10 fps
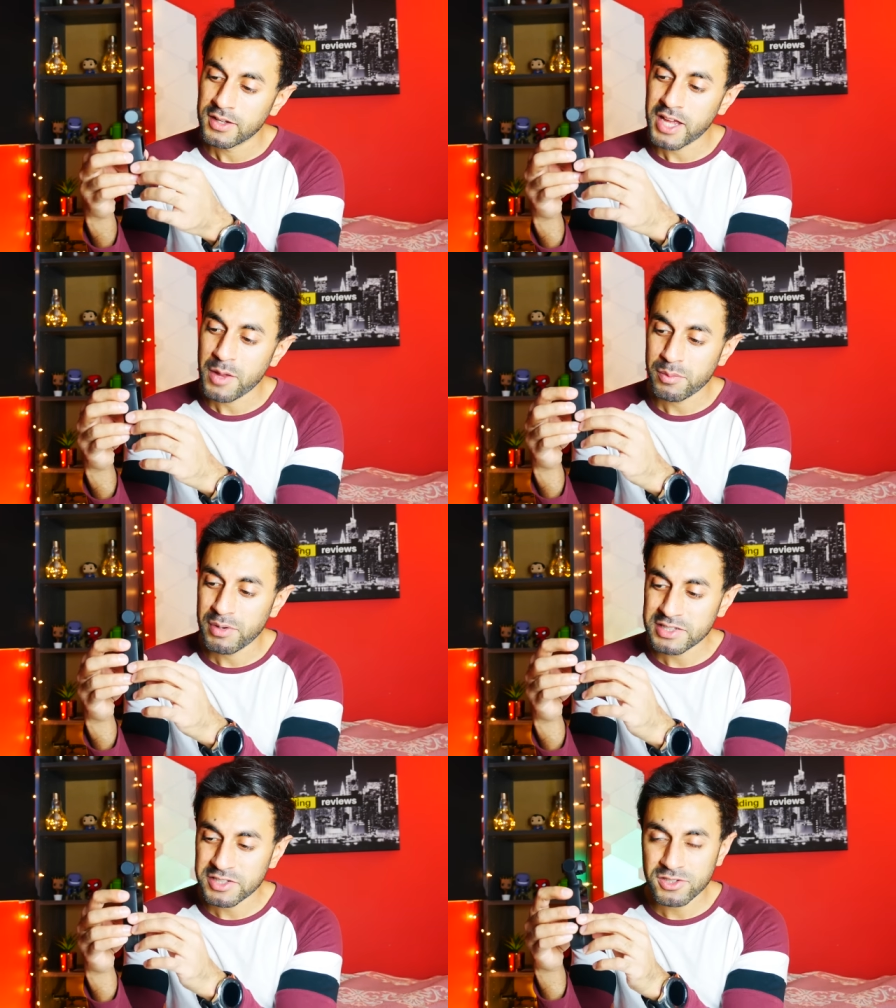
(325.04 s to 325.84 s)

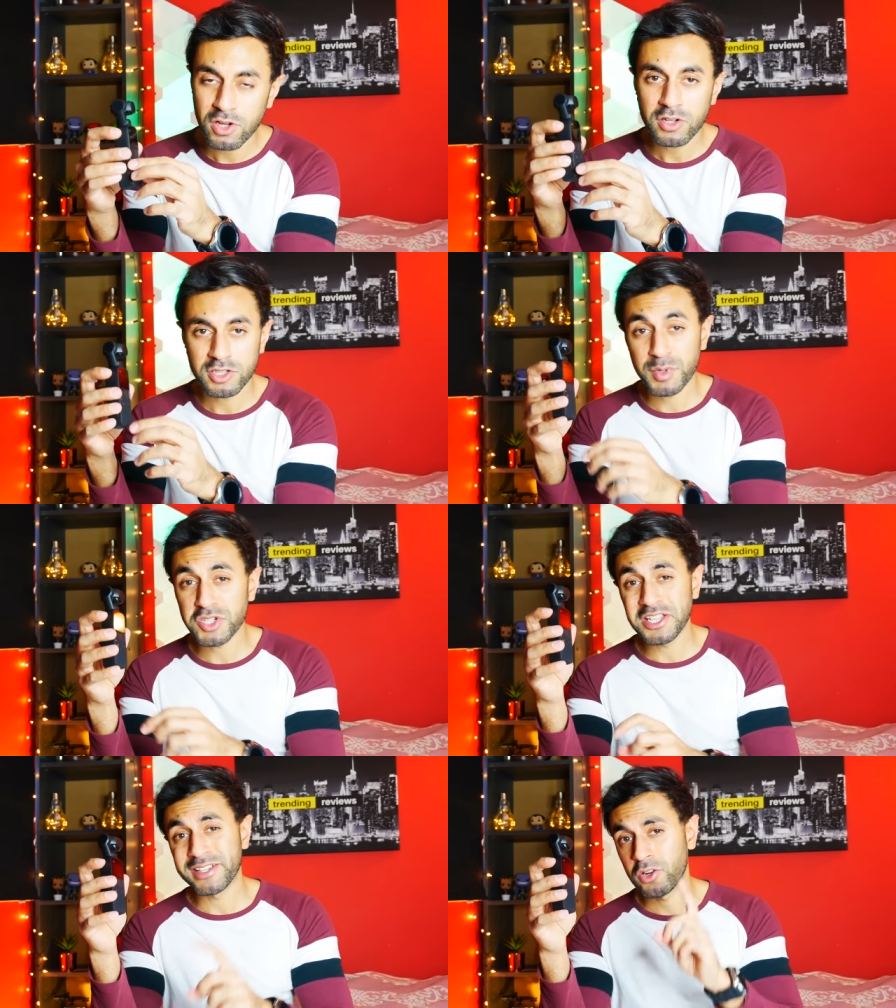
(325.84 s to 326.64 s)
capabilities are,
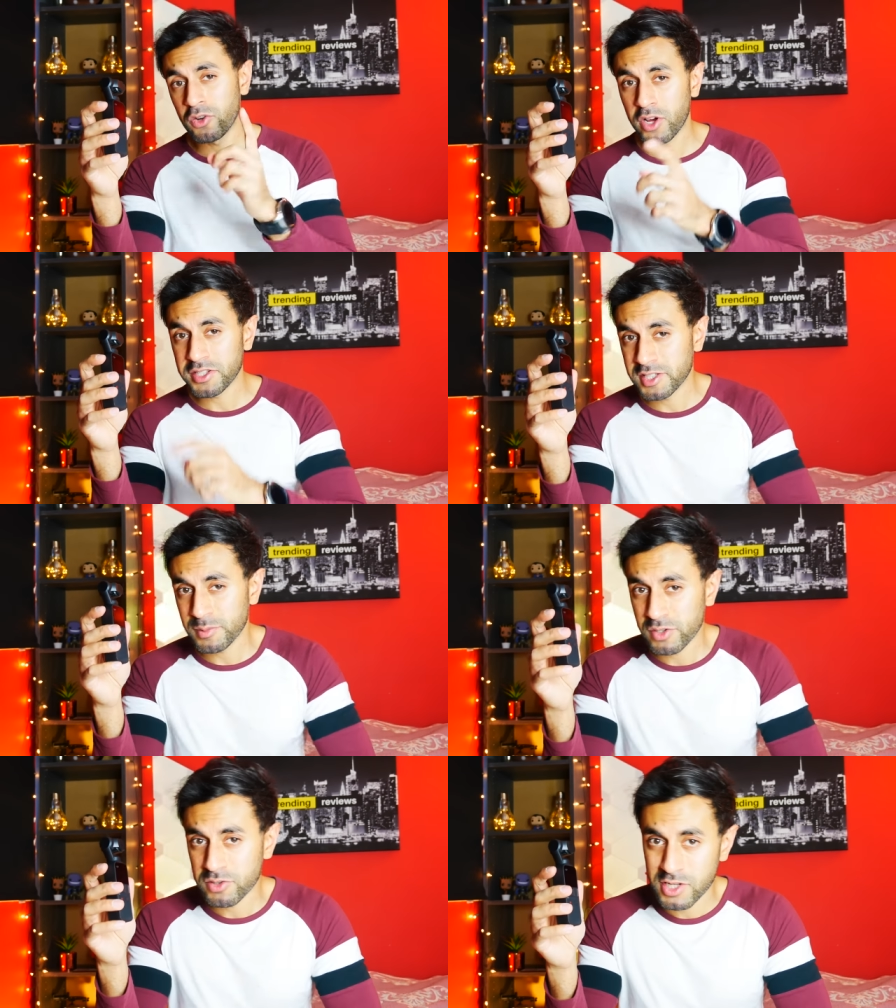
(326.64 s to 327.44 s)
especially in low
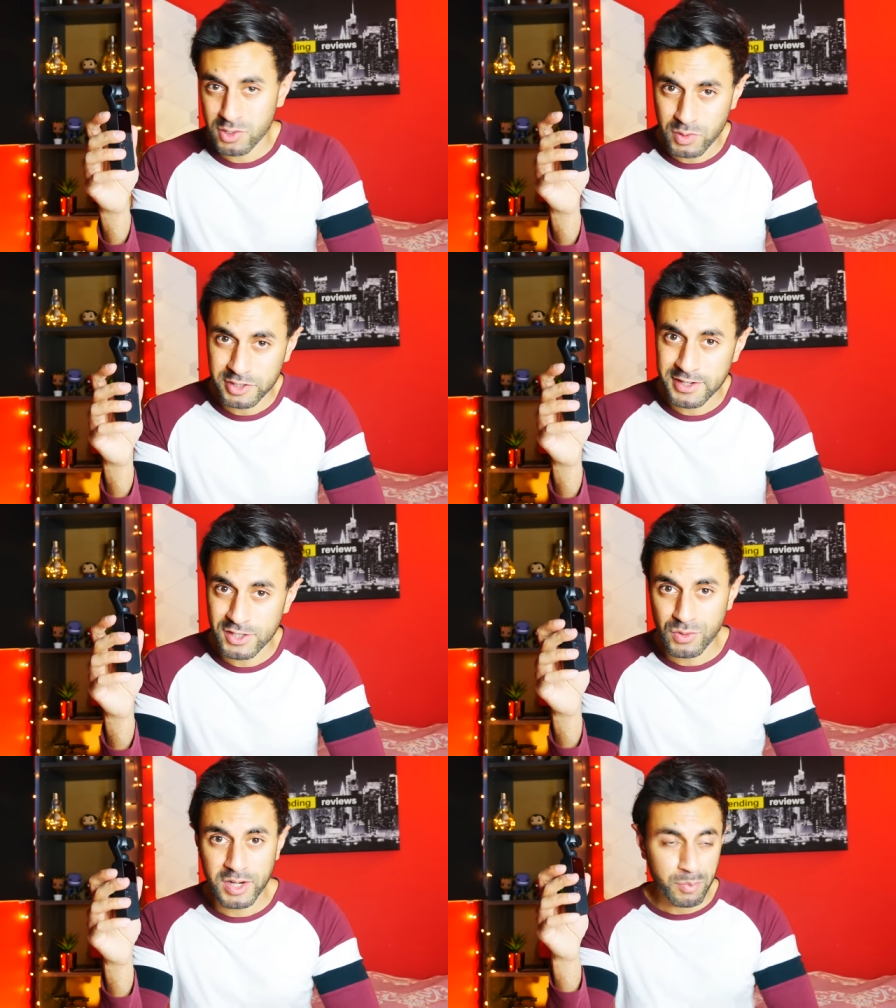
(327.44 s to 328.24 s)
lighting because that's one thing
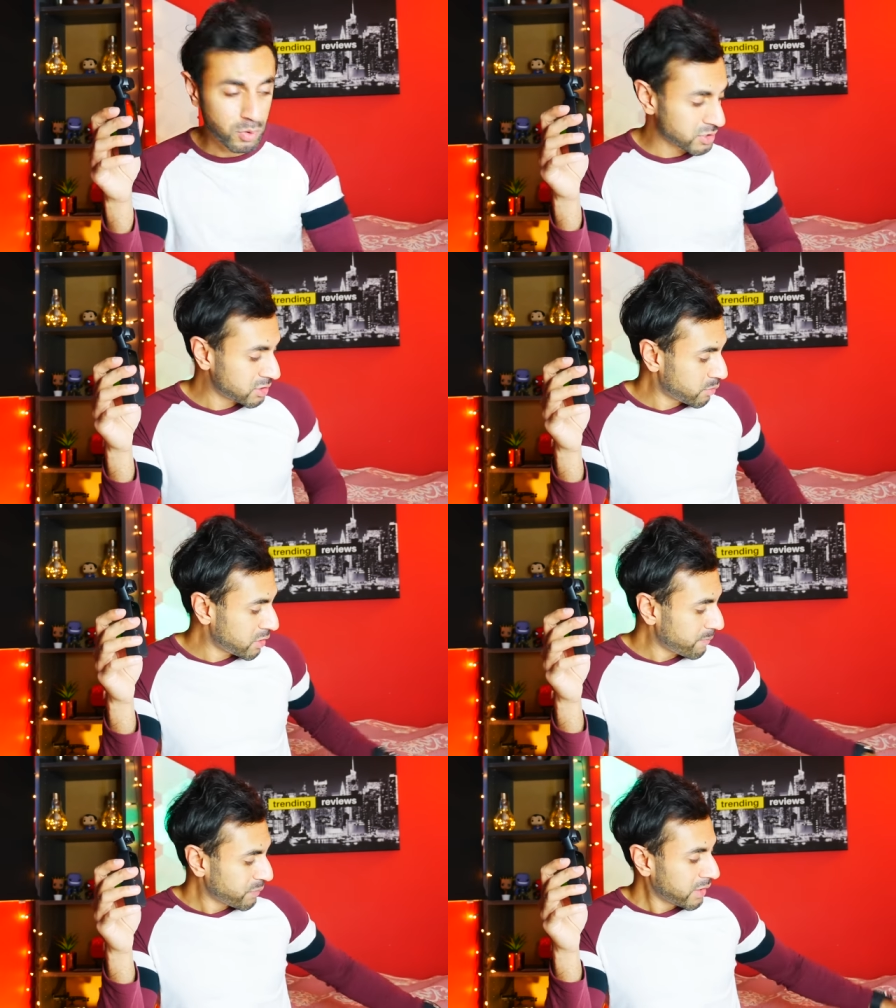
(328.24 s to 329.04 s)
that's really important to
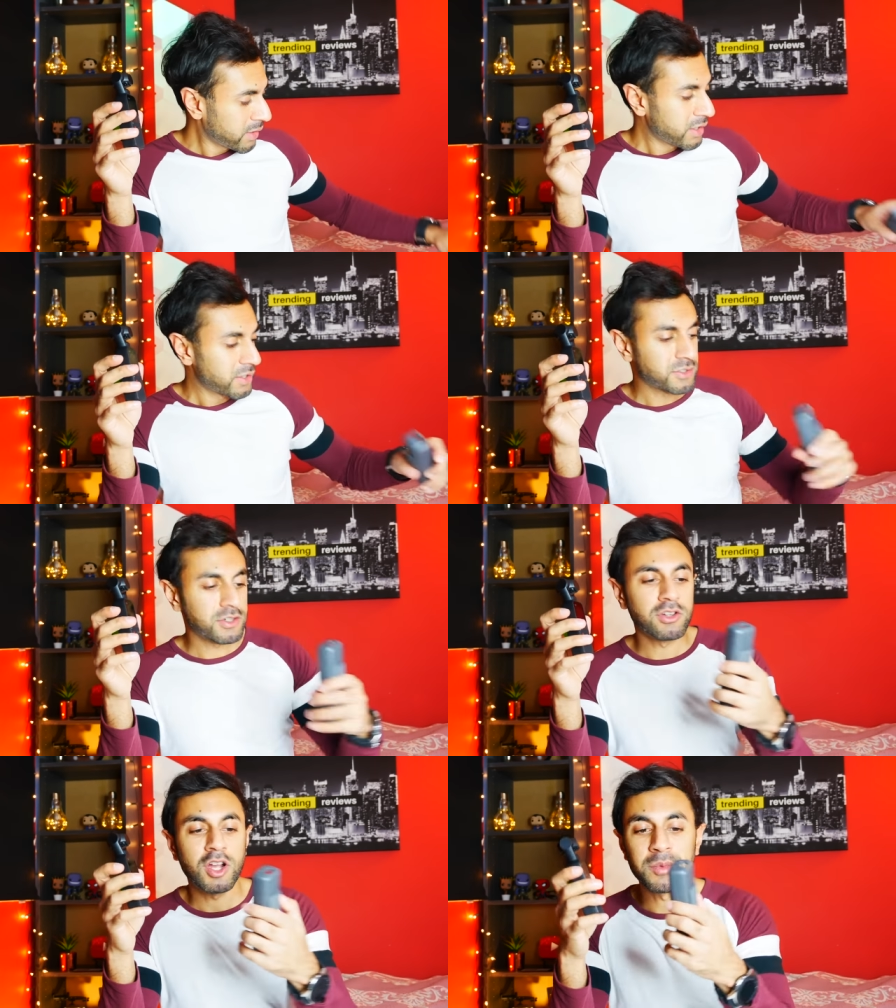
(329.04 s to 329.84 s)
me.
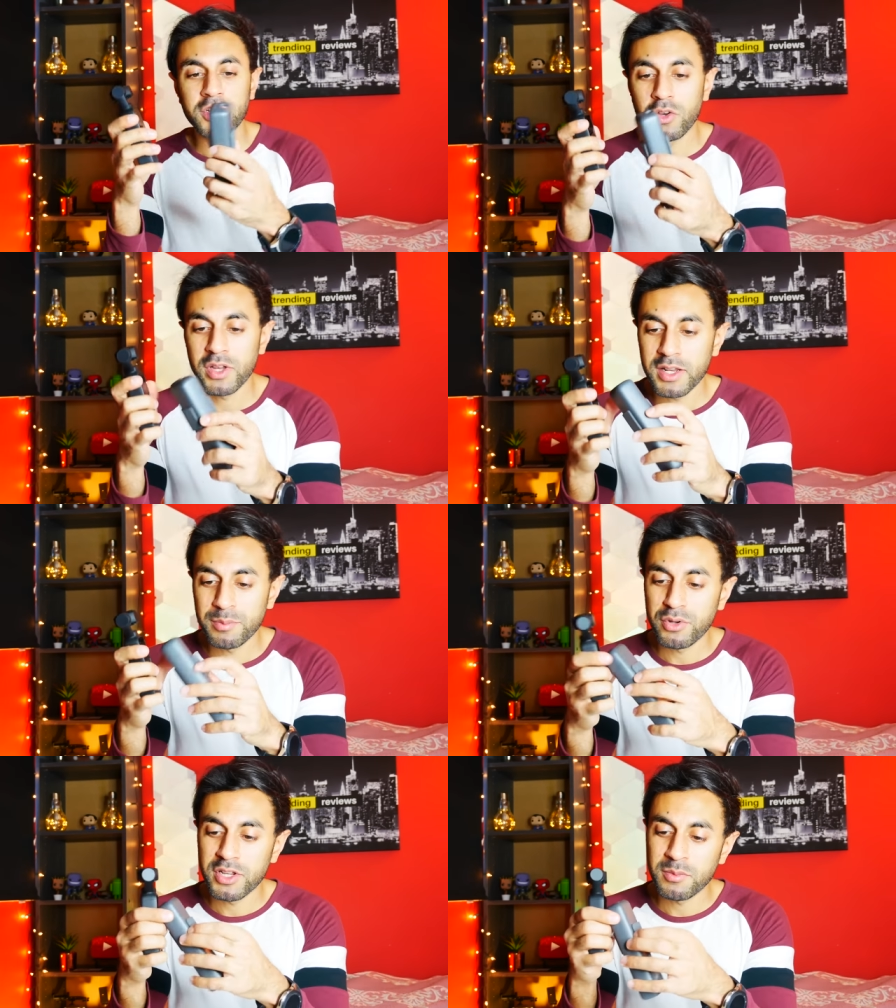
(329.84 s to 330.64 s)
So I'm going to go
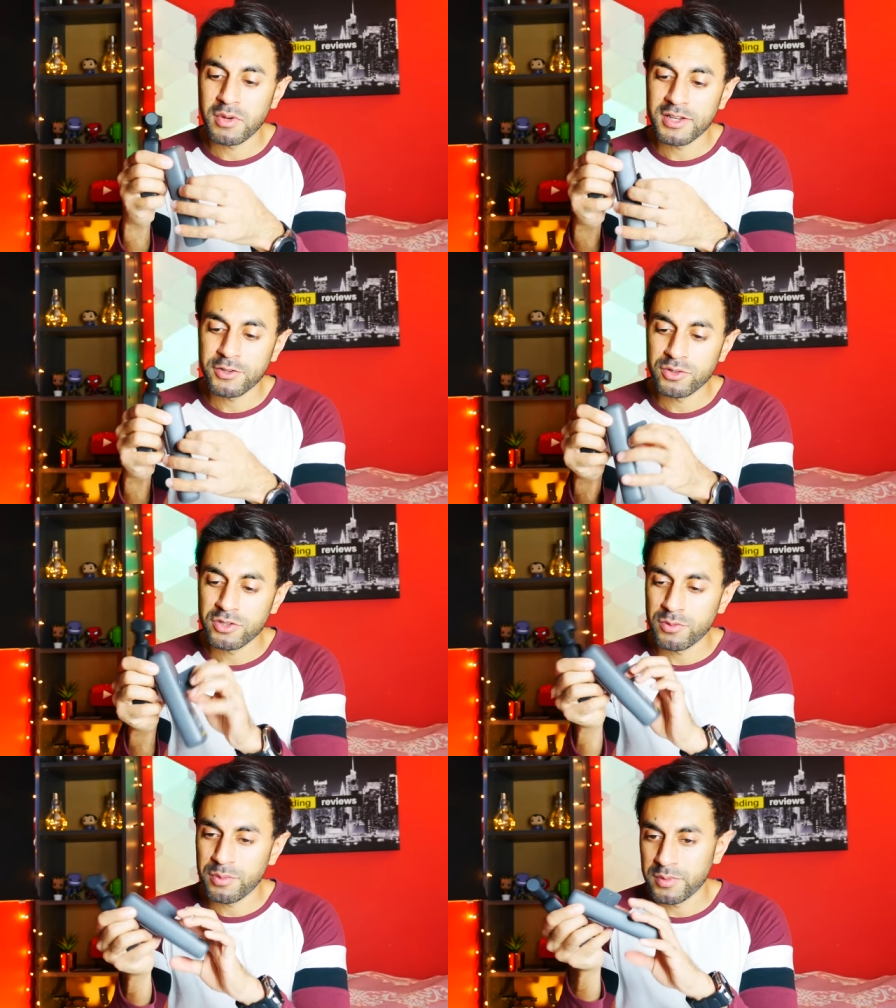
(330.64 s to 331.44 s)
ahead, put it in my little
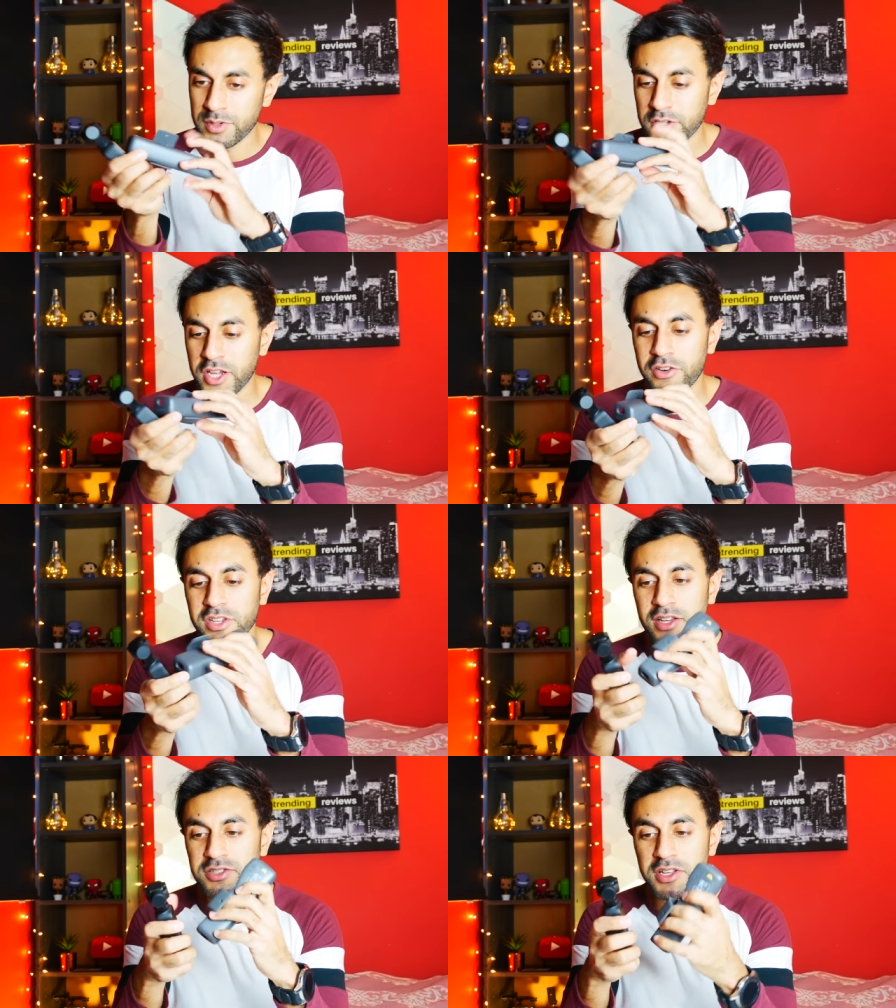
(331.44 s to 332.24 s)
new
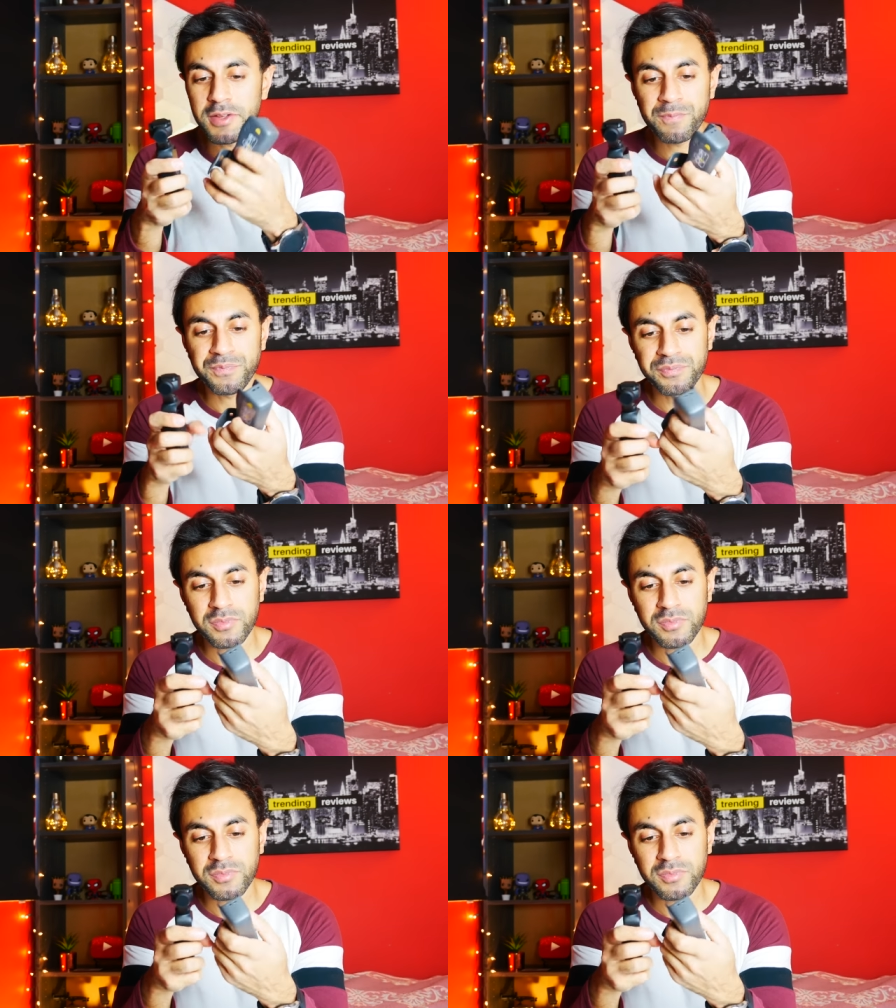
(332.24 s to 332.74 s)
carry case here.